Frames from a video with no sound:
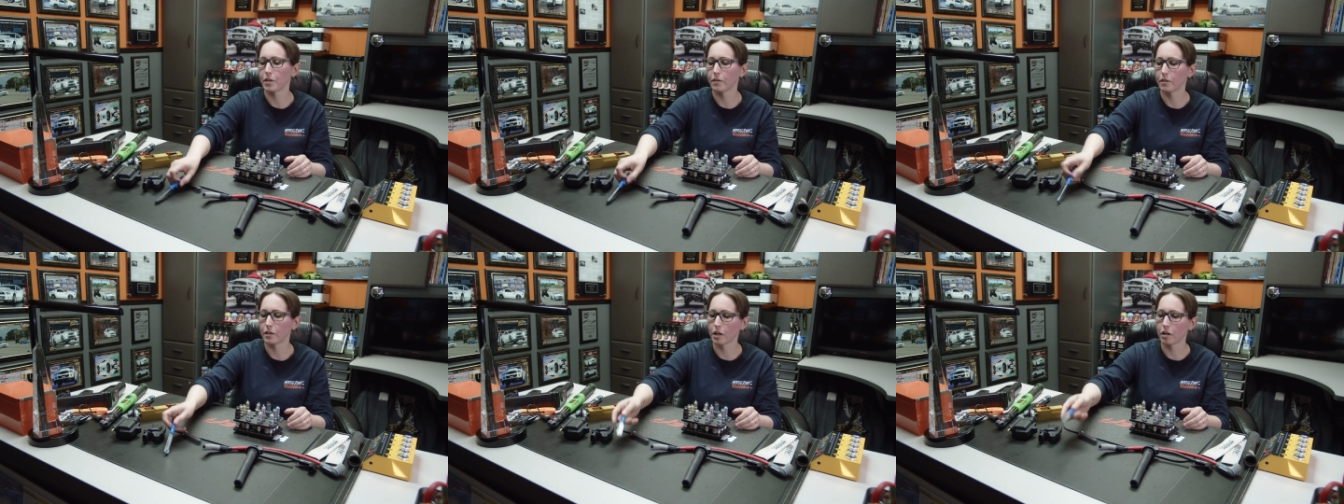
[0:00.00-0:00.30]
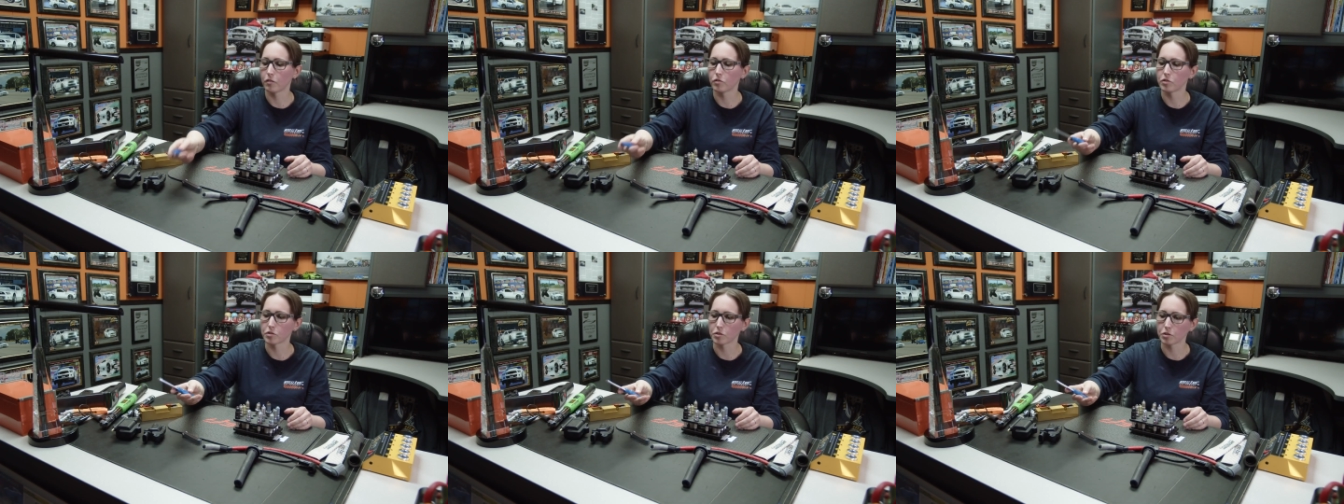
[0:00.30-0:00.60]
and then
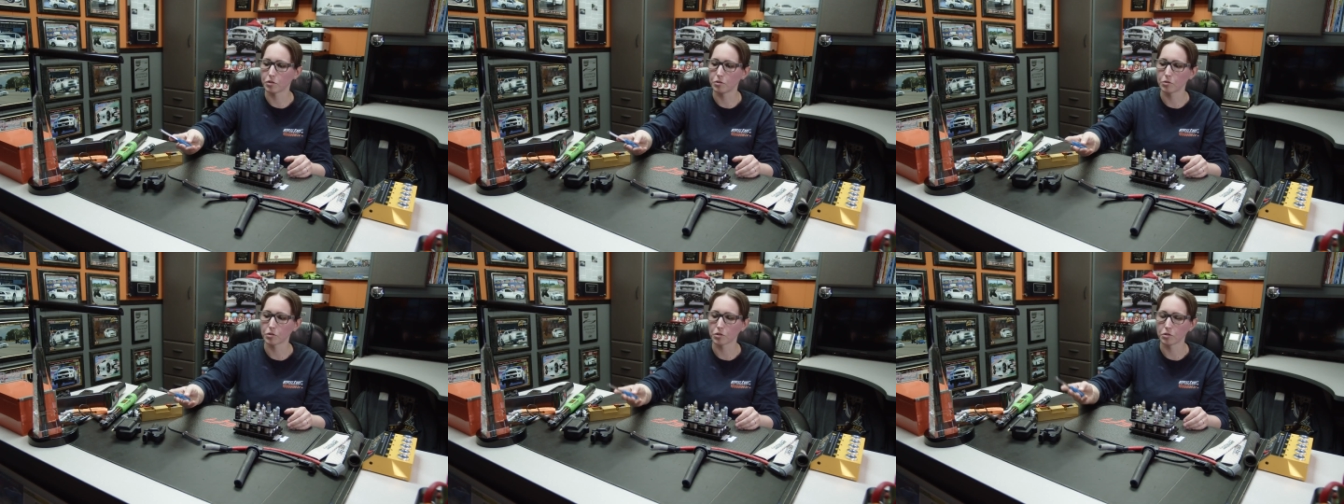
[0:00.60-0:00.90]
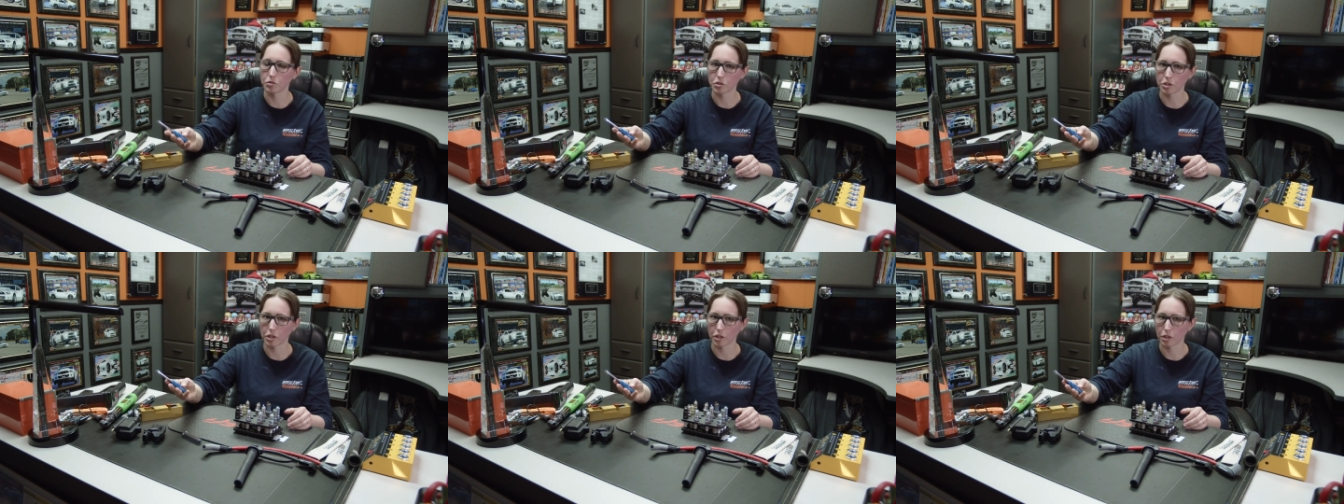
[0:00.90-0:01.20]
obviously you
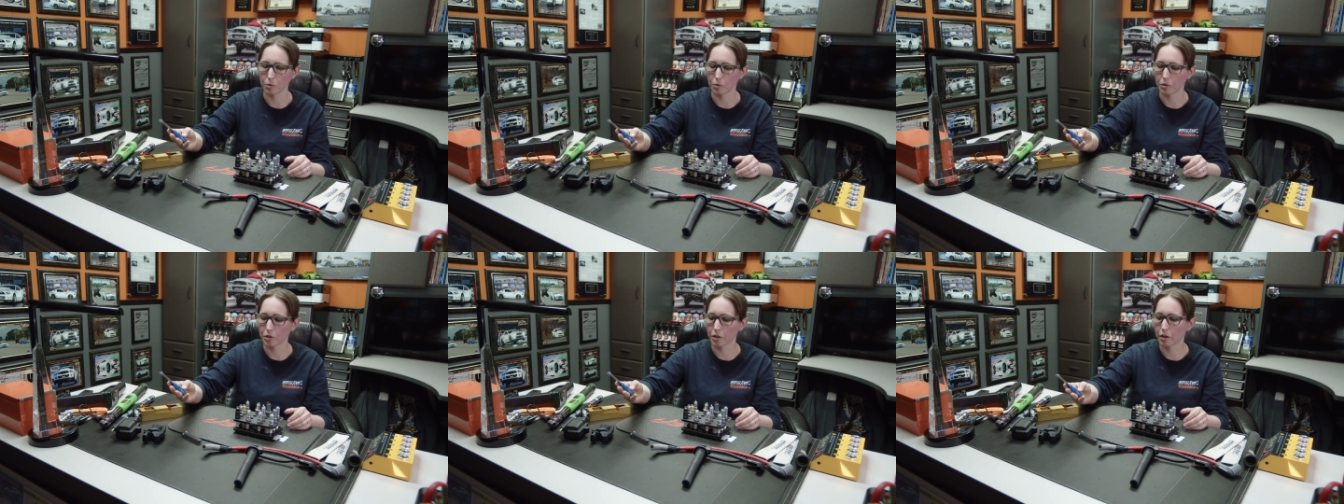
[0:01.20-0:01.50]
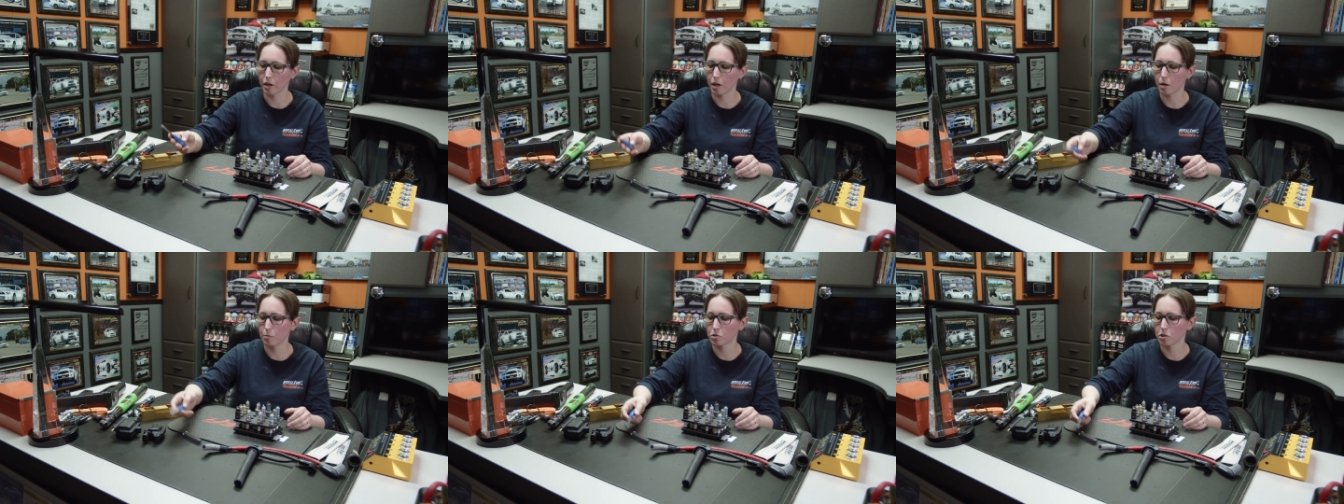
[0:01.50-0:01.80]
can check it with the
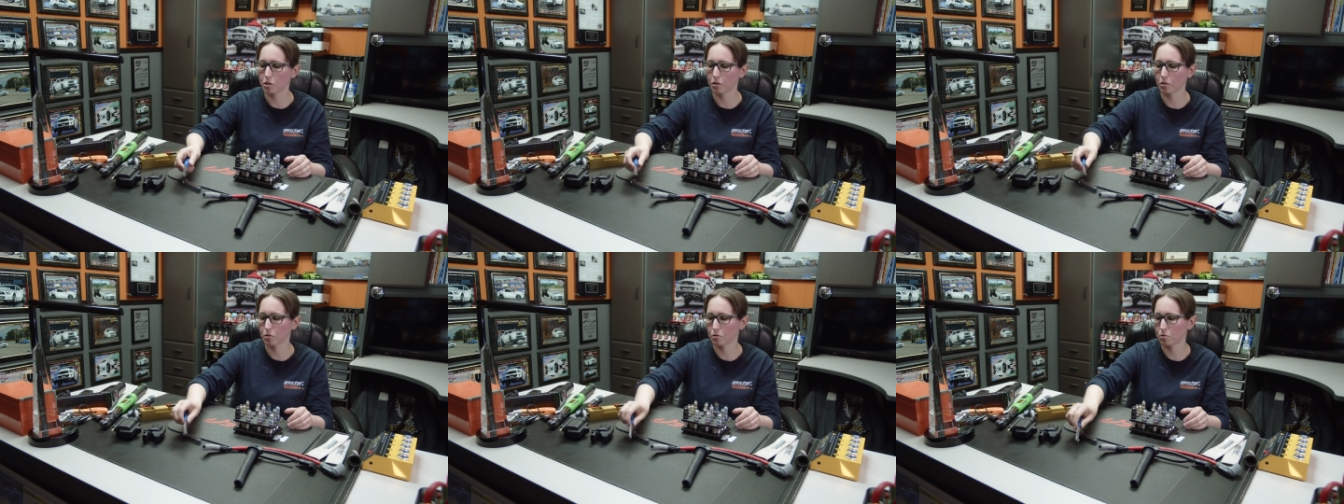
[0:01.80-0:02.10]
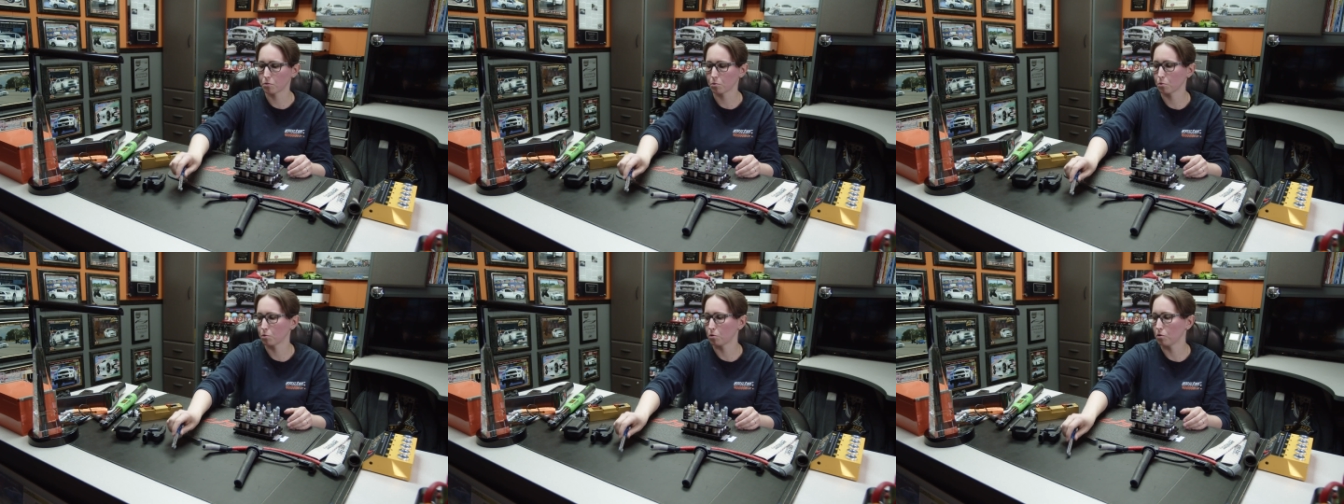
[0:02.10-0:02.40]
gap checker
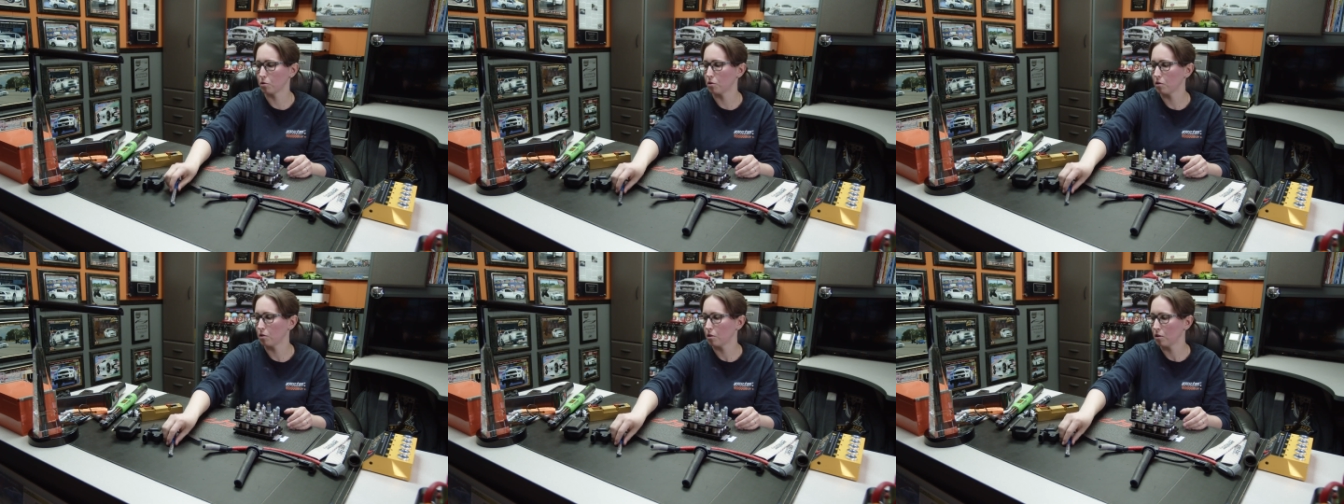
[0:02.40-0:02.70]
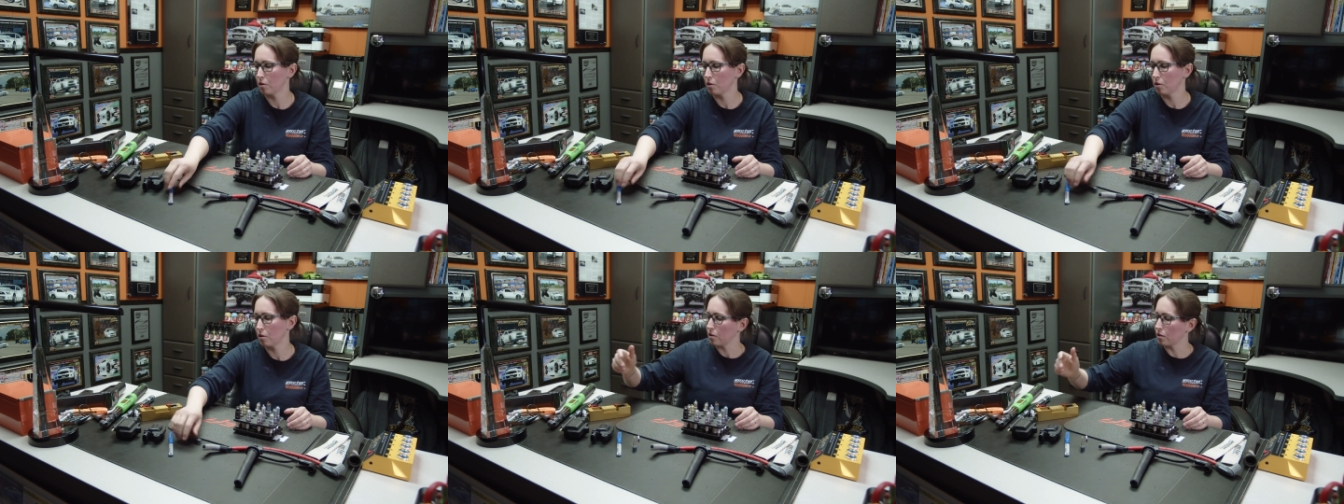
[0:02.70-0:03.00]
tool.
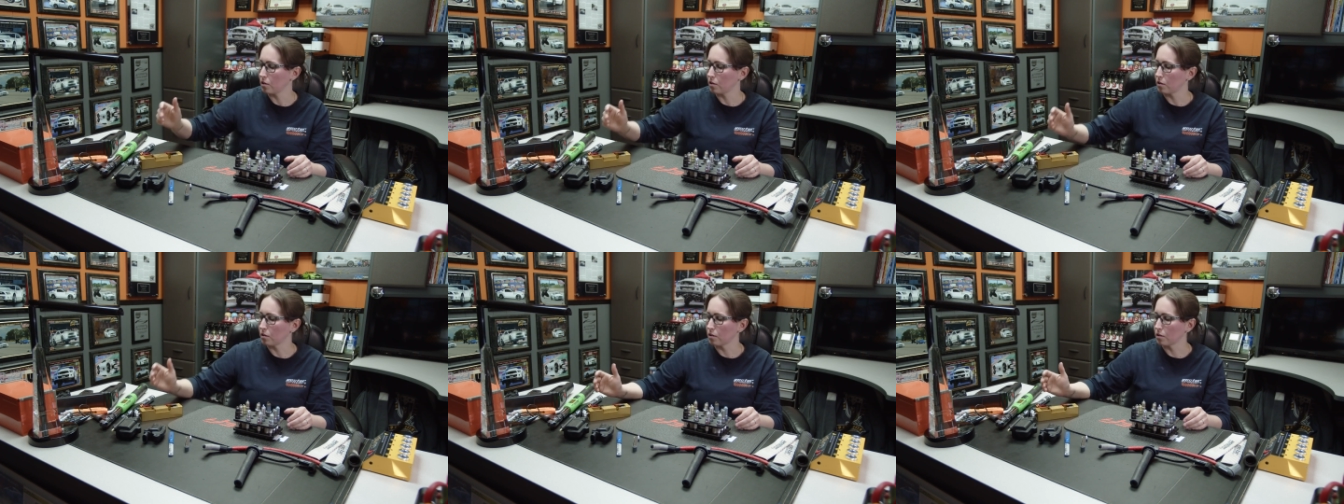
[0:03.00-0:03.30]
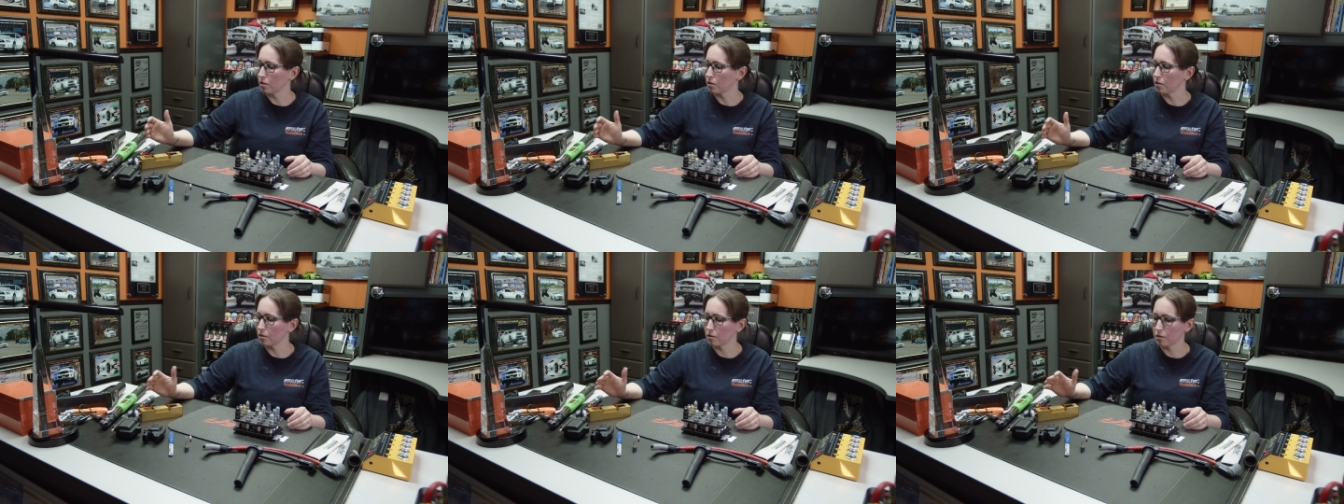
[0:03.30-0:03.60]

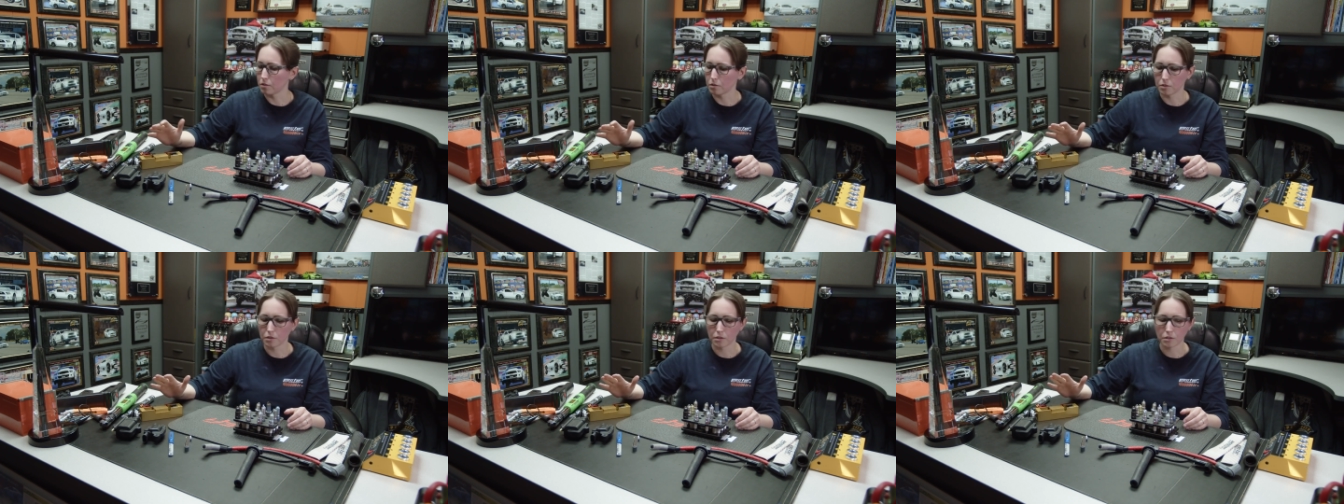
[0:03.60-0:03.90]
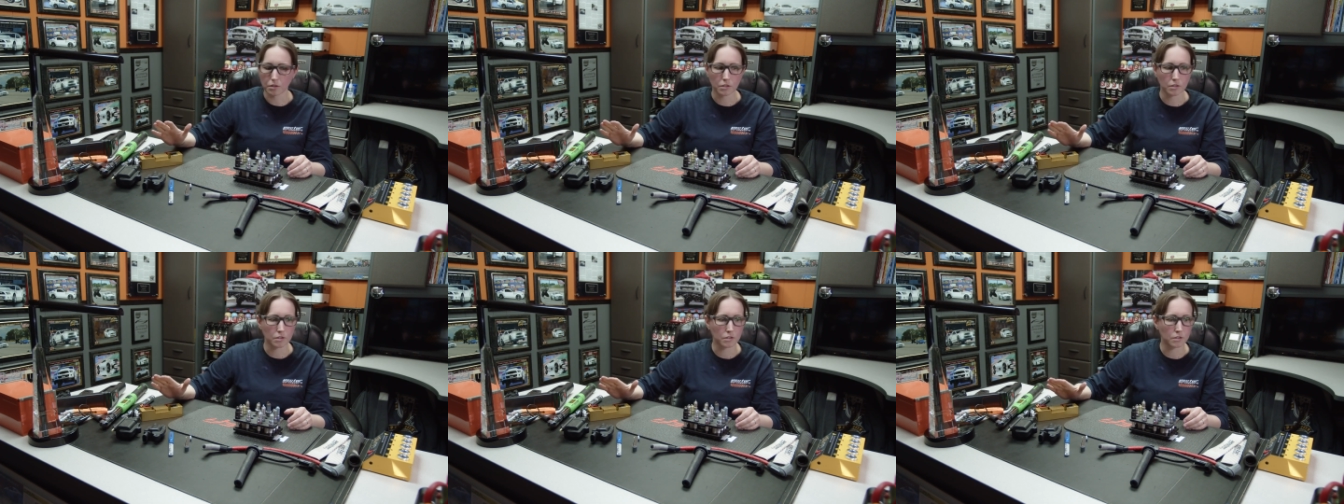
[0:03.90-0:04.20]
And uh,